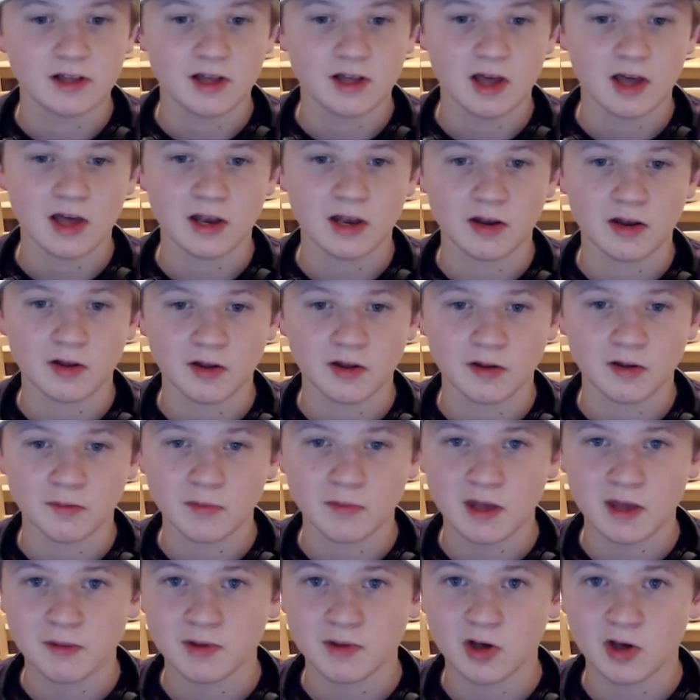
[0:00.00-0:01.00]
and
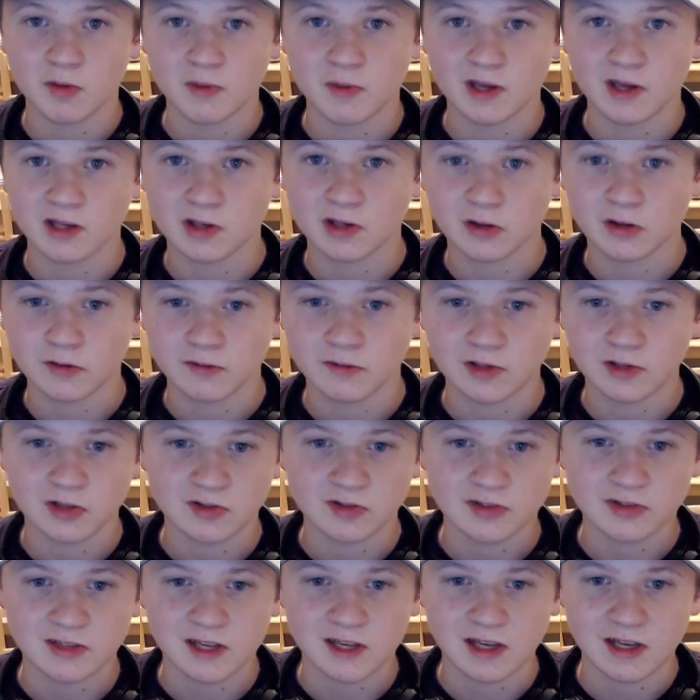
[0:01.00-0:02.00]
maybe I'll make another video
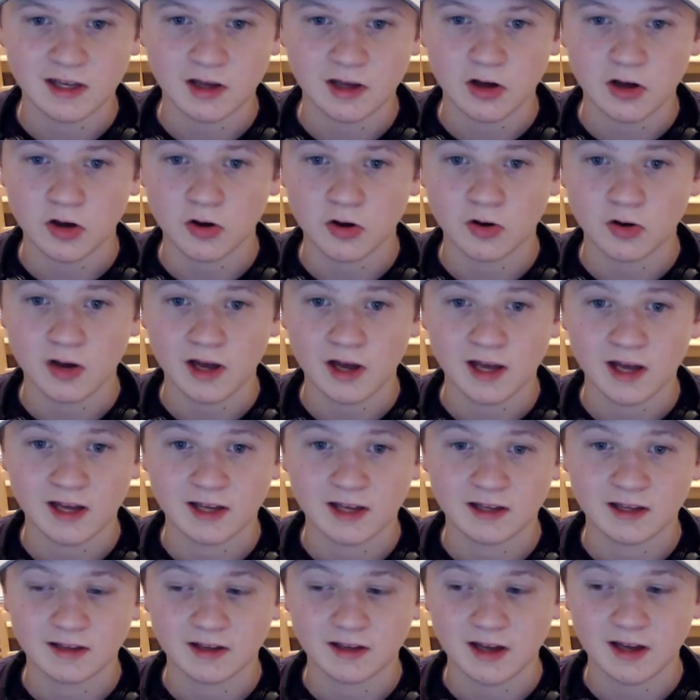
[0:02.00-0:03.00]
saying, oh,
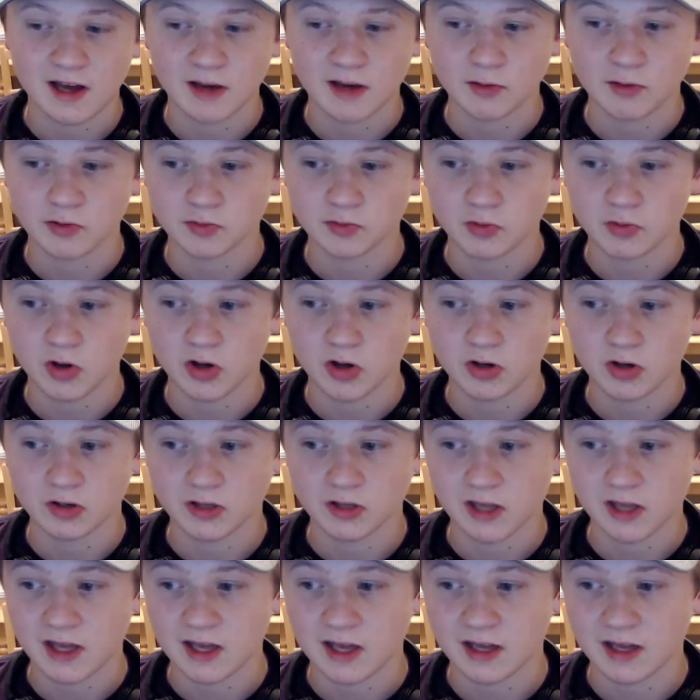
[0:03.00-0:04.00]
I was wrong,
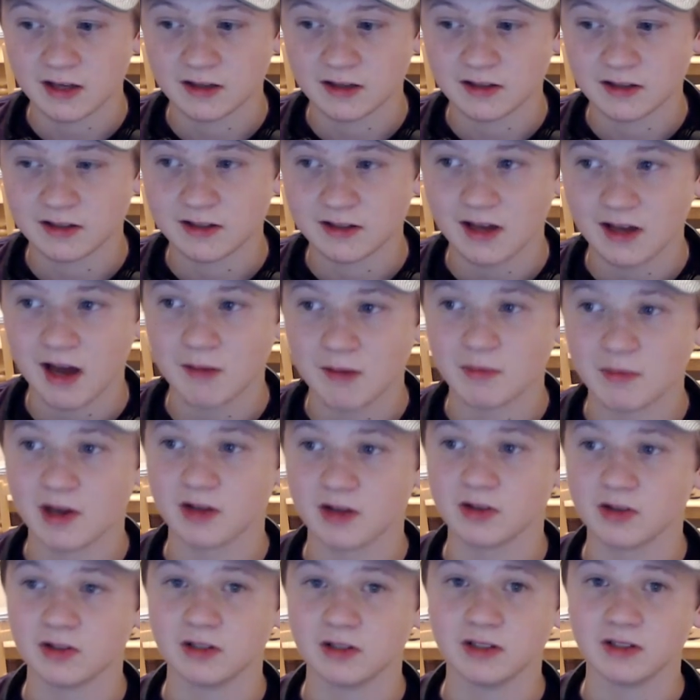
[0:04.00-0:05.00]
and I'm
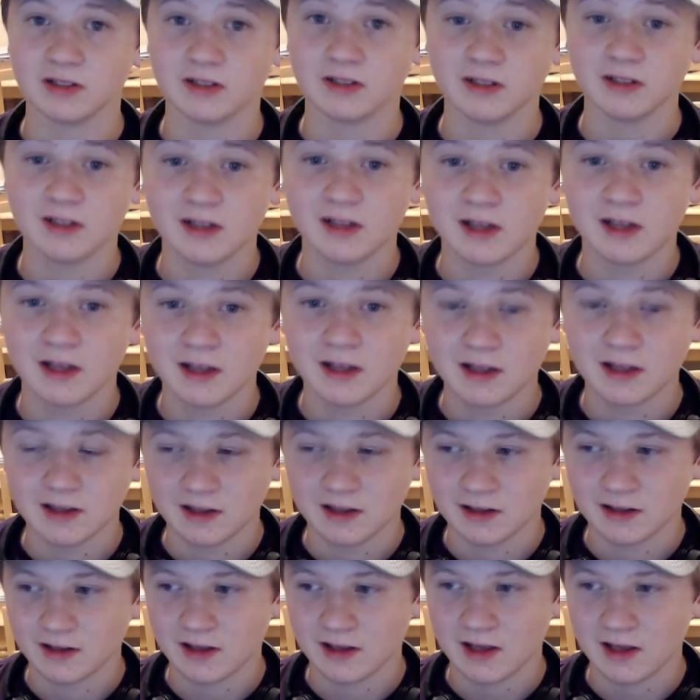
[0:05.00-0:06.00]
not gonna,
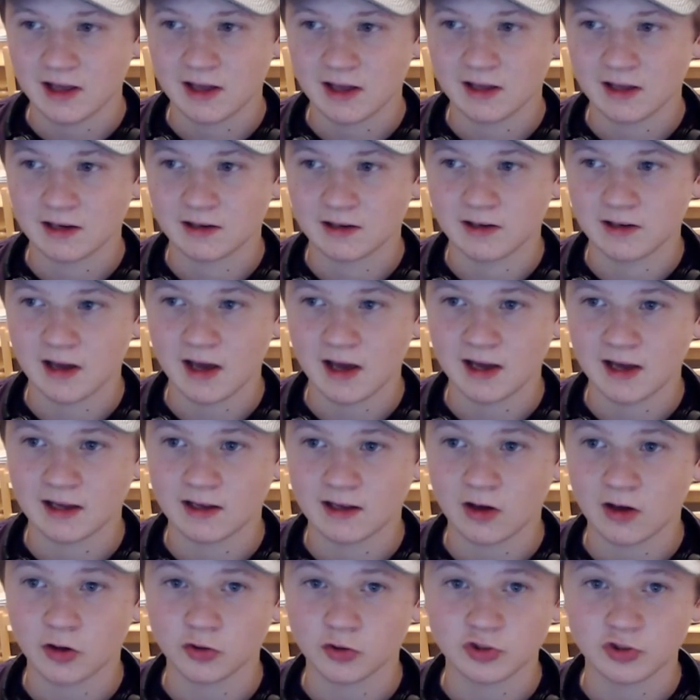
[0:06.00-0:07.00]
and
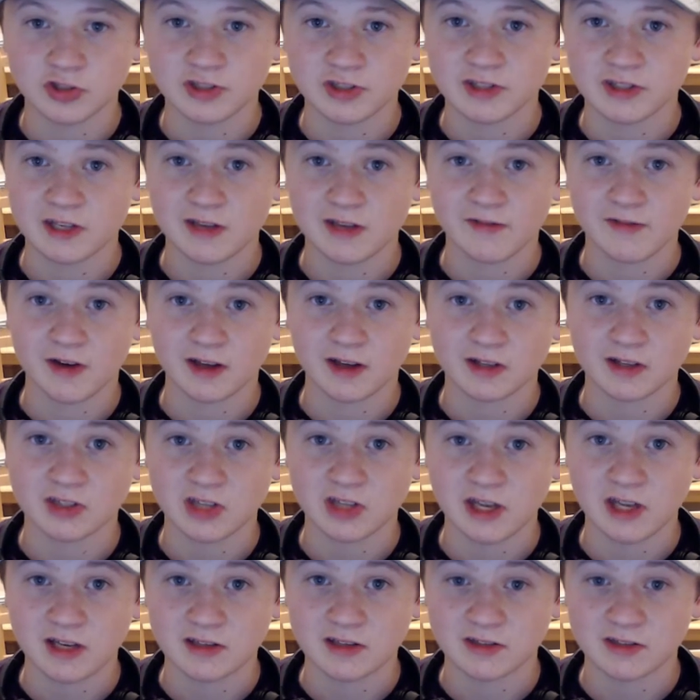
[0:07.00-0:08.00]
I'll see if I could
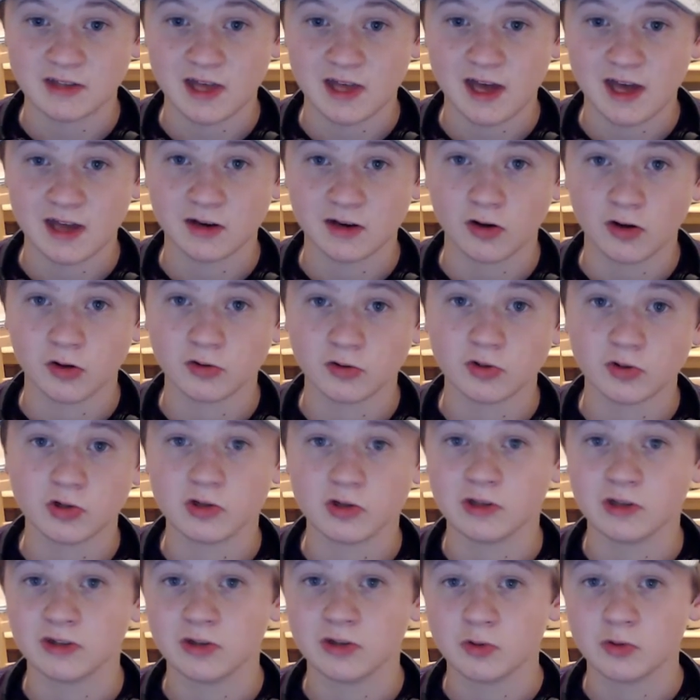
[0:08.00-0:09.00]
change that, and I'll look
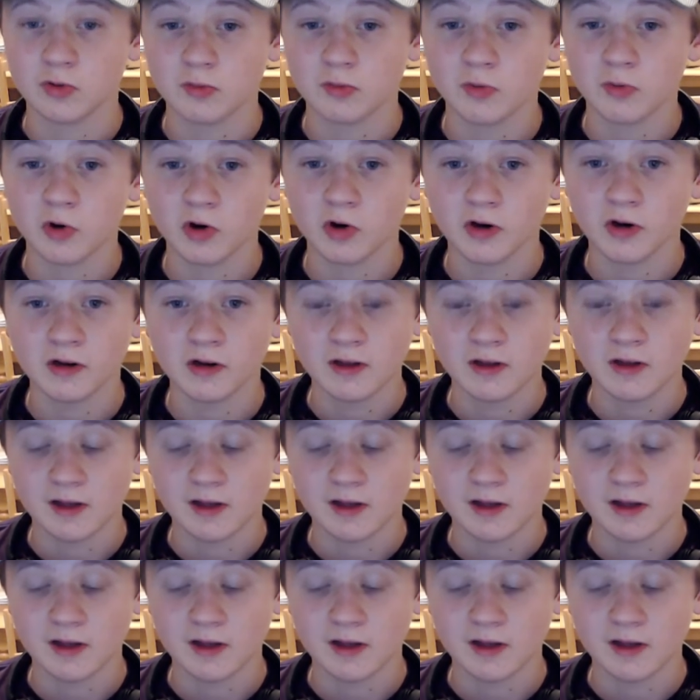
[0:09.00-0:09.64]
into it more.